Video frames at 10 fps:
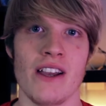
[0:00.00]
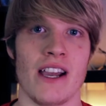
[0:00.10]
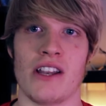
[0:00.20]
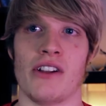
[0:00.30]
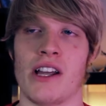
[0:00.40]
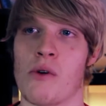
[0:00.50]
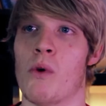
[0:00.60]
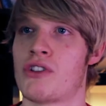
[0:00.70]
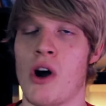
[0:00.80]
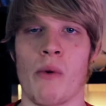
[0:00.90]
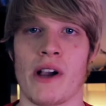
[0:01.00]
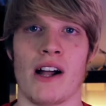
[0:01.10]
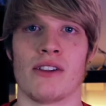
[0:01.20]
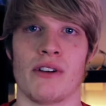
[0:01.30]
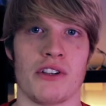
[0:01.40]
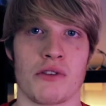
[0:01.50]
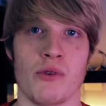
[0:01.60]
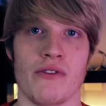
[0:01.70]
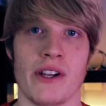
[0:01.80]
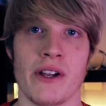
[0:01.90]
and you're like, what's going on throughout this
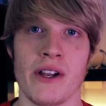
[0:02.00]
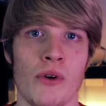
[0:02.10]
movie?